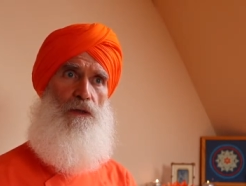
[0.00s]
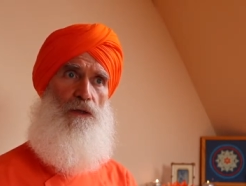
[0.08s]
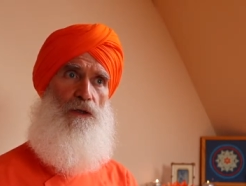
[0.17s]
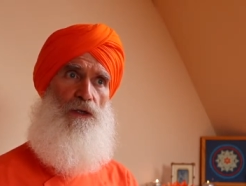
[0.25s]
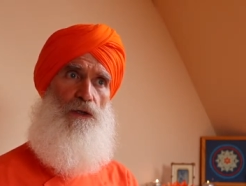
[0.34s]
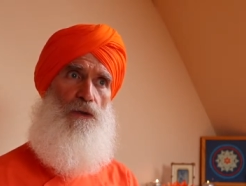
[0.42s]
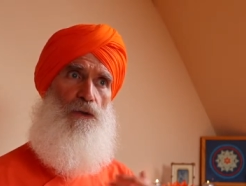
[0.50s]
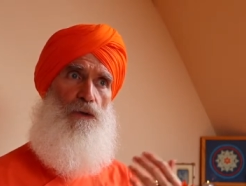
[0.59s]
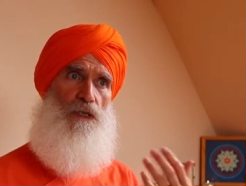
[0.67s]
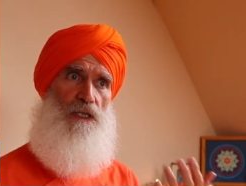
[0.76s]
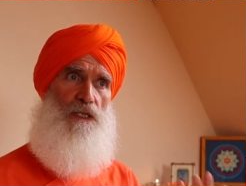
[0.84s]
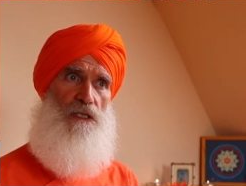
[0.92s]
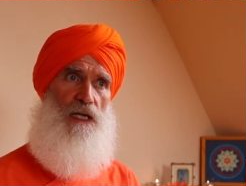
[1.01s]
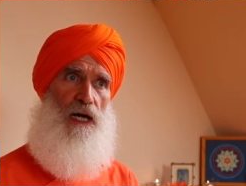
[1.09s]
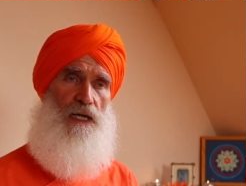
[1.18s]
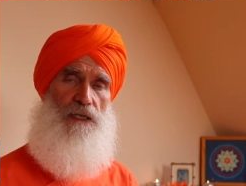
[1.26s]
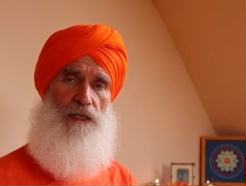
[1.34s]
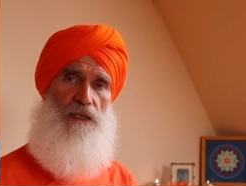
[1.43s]
use this
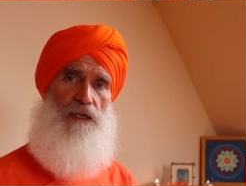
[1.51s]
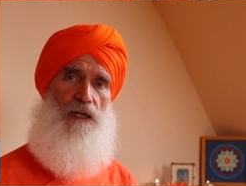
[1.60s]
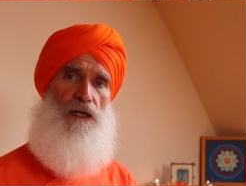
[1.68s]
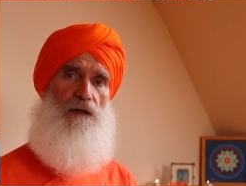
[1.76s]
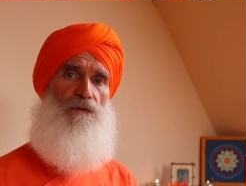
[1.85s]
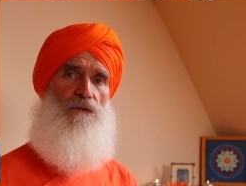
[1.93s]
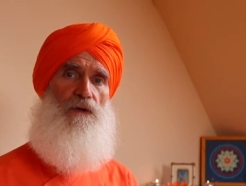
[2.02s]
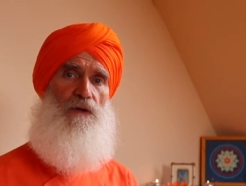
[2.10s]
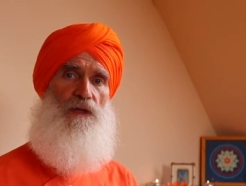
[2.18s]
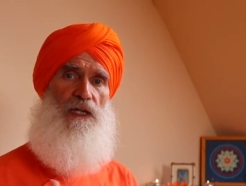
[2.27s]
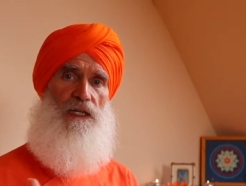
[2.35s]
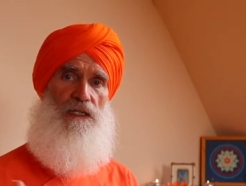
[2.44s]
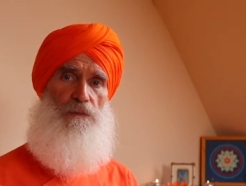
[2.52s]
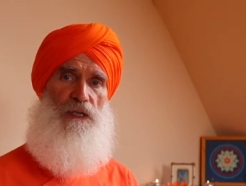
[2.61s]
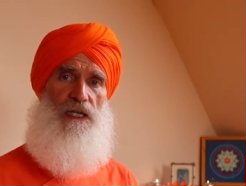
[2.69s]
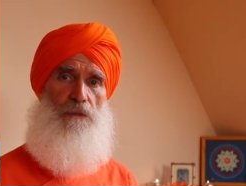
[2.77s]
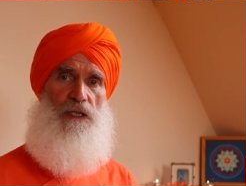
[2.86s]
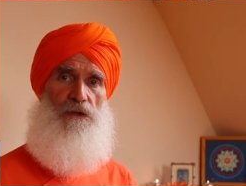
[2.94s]
idea of things
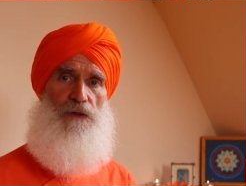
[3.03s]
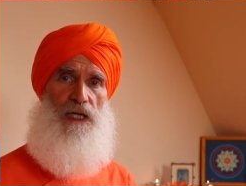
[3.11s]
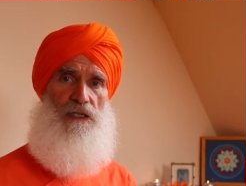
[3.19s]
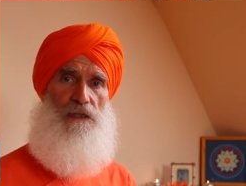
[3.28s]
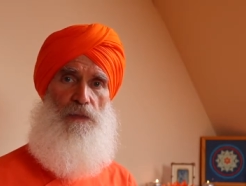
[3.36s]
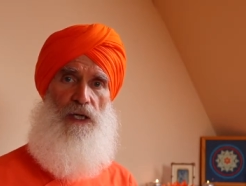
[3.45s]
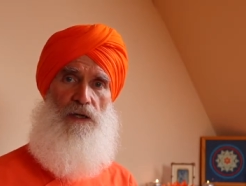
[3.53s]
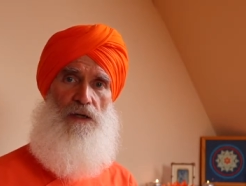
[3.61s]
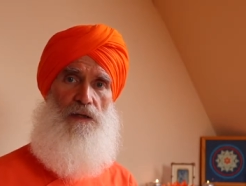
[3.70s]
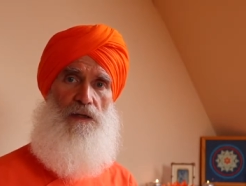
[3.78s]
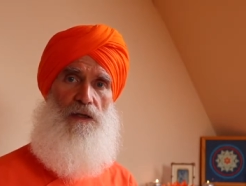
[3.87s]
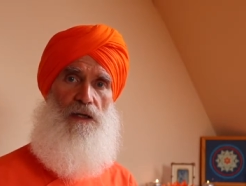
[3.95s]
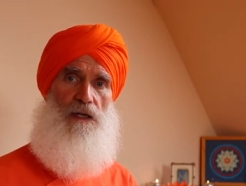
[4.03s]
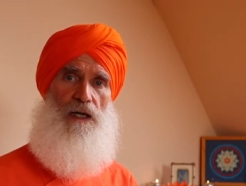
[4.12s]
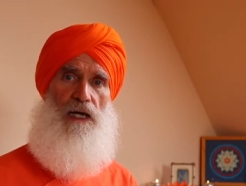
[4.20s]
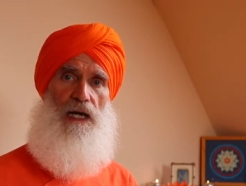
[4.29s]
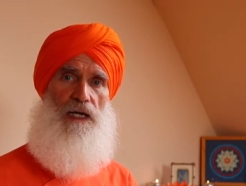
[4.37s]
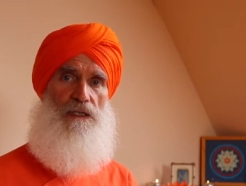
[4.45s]
becoming transparent
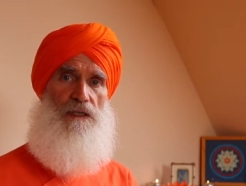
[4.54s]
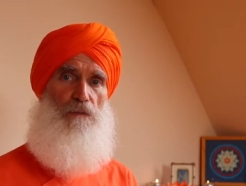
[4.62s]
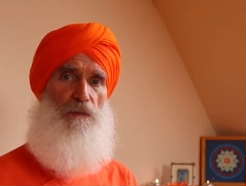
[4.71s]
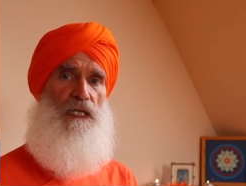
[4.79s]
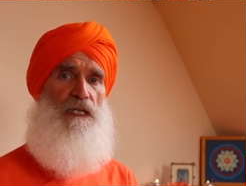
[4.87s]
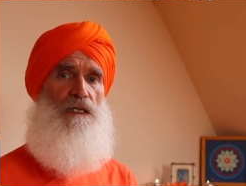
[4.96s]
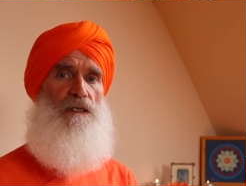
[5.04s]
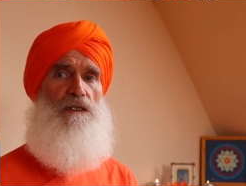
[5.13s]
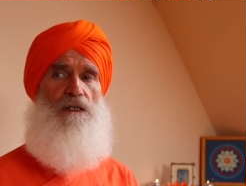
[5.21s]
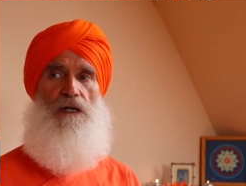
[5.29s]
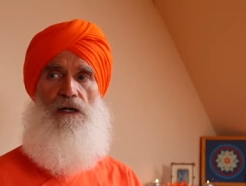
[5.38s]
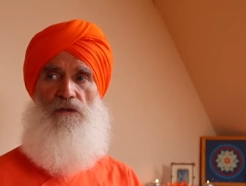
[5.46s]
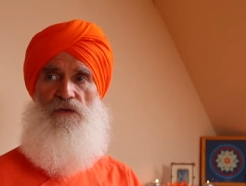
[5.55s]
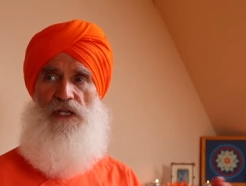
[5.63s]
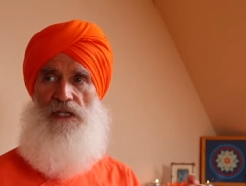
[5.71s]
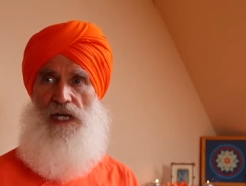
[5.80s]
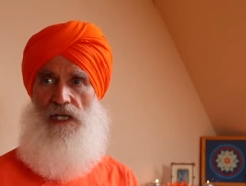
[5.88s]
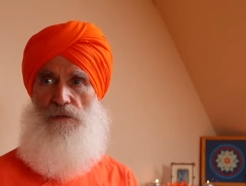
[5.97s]
as a means of
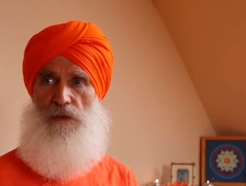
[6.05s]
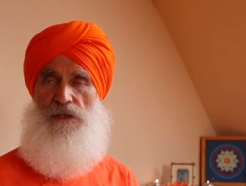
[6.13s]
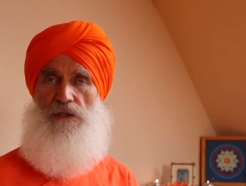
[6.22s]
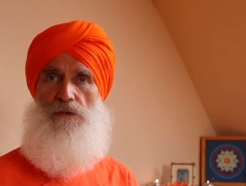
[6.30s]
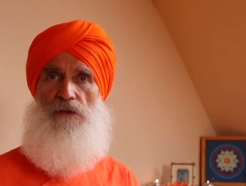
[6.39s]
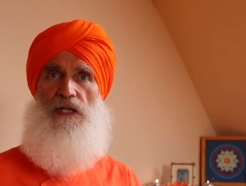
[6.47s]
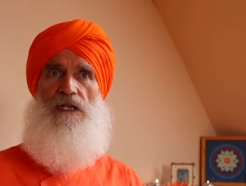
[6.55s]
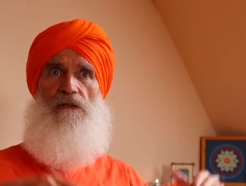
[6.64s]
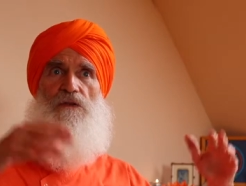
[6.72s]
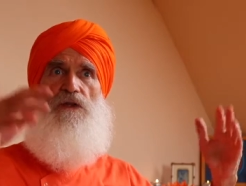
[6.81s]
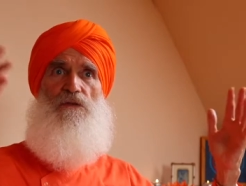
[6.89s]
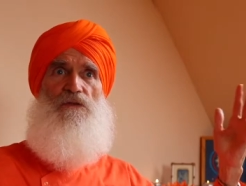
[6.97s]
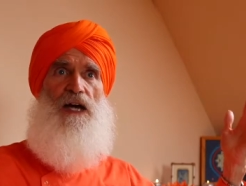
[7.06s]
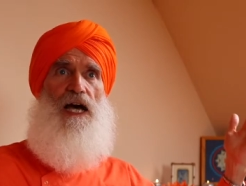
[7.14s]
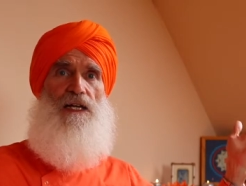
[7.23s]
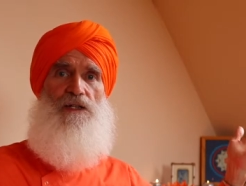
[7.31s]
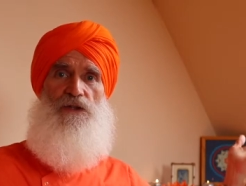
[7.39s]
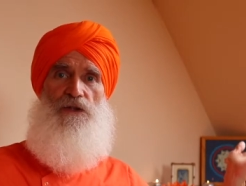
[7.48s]
detachment. So think of the
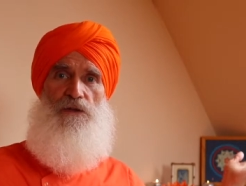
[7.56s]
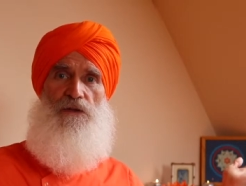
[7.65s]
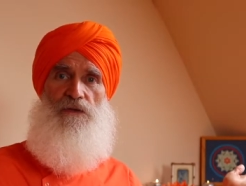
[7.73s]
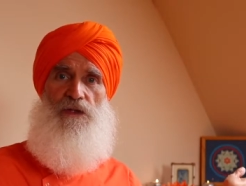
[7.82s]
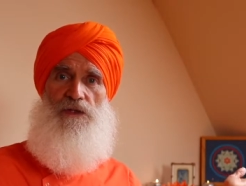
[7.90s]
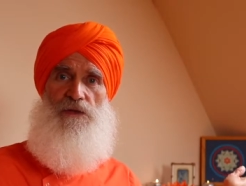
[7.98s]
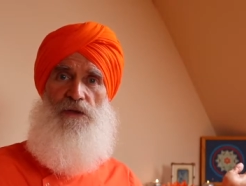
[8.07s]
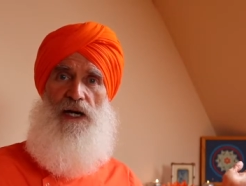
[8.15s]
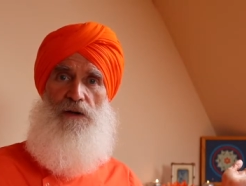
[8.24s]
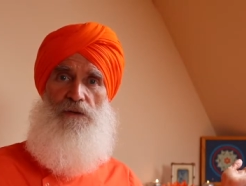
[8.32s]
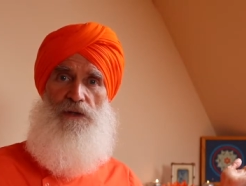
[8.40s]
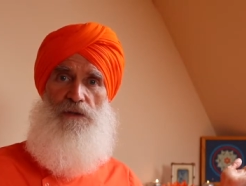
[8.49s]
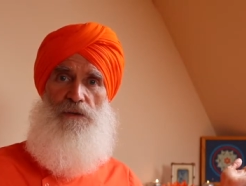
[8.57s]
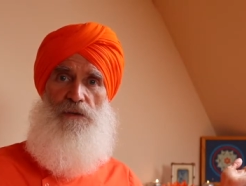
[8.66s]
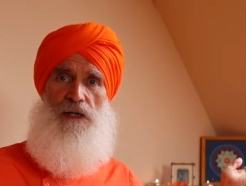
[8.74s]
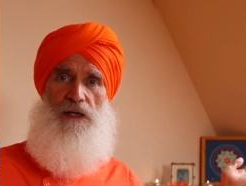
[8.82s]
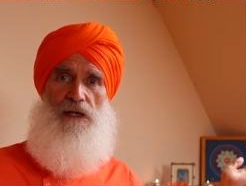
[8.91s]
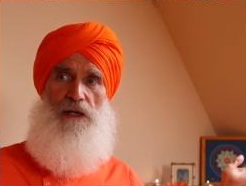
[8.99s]
vast universe around you
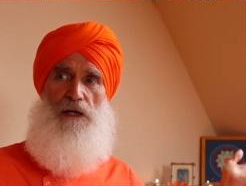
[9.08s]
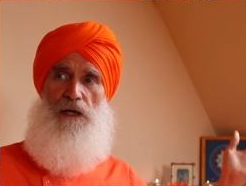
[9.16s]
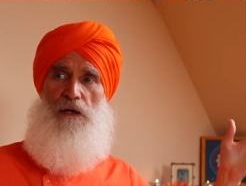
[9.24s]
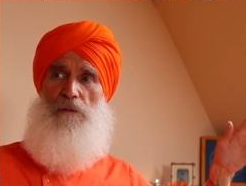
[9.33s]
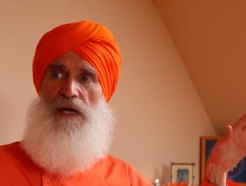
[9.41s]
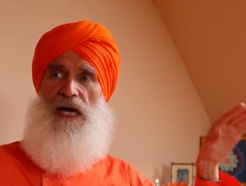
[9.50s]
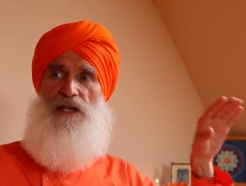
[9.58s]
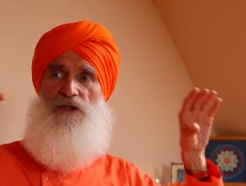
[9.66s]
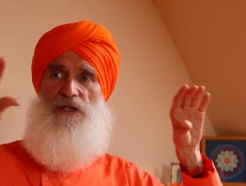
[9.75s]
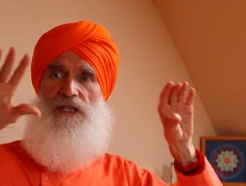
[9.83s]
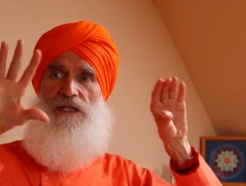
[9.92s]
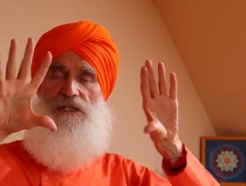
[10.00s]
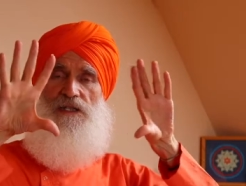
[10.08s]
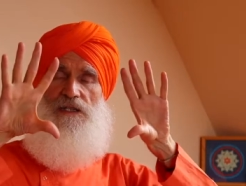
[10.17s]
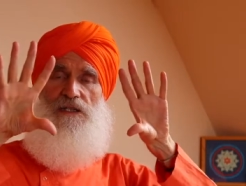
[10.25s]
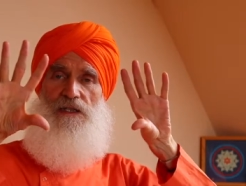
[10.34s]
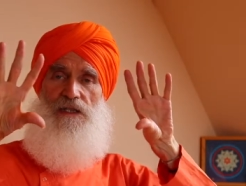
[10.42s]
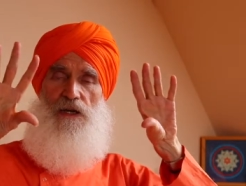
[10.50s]
Imagine it
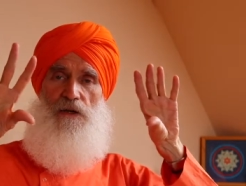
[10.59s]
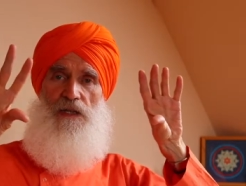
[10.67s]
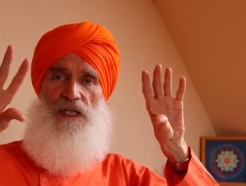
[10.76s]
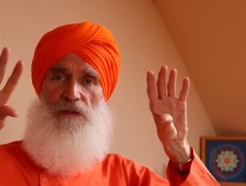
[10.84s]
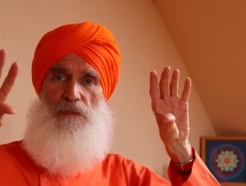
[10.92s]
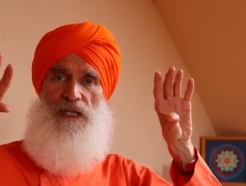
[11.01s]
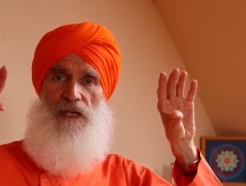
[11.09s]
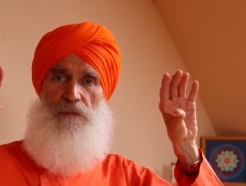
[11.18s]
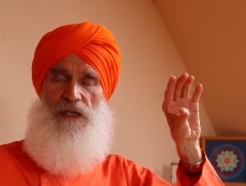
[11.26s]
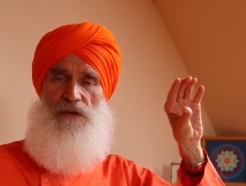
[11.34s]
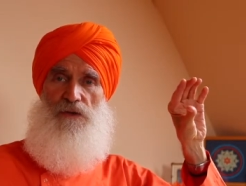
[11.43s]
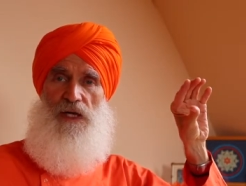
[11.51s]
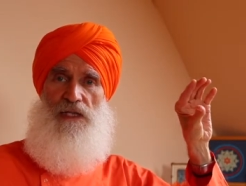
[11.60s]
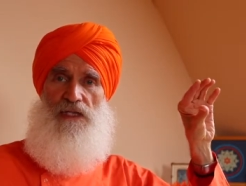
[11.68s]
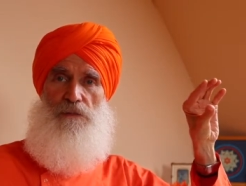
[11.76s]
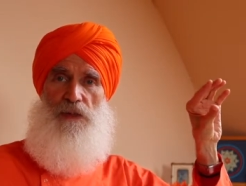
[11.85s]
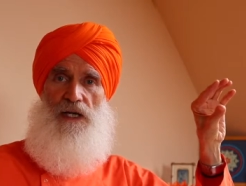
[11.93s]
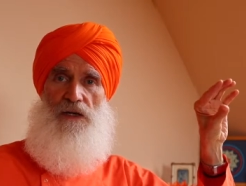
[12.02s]
slowly becoming
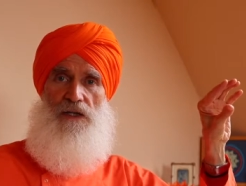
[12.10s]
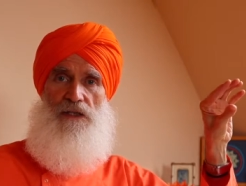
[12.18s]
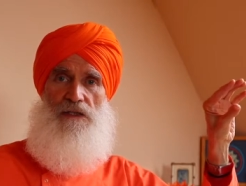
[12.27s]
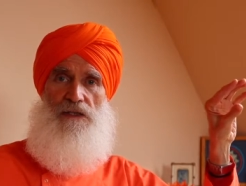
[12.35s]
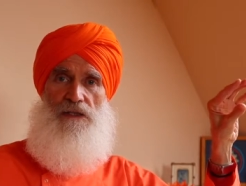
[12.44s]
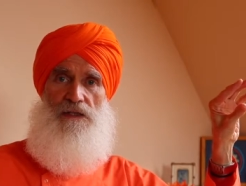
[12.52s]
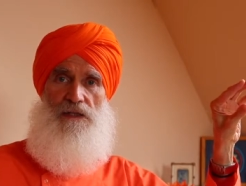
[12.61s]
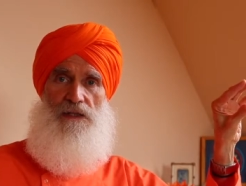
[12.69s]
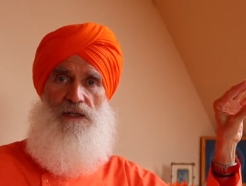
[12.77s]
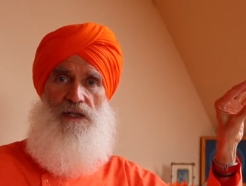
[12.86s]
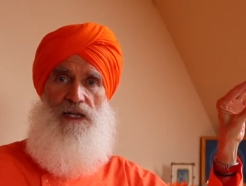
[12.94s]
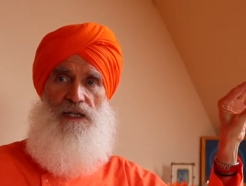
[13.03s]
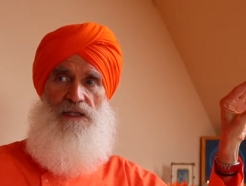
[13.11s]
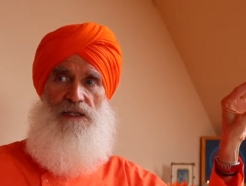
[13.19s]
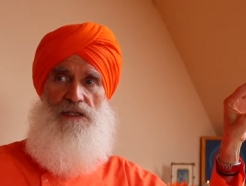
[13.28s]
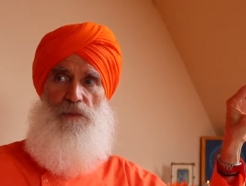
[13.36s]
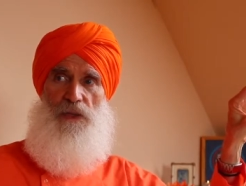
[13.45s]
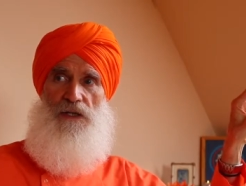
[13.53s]
transparent and
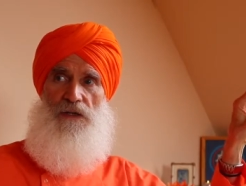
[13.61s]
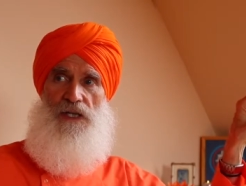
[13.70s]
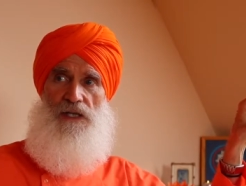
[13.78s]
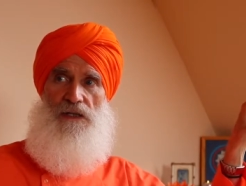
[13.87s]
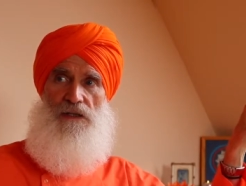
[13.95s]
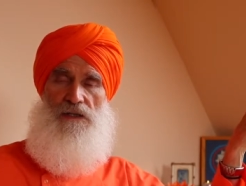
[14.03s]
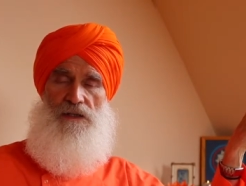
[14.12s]
disappearing.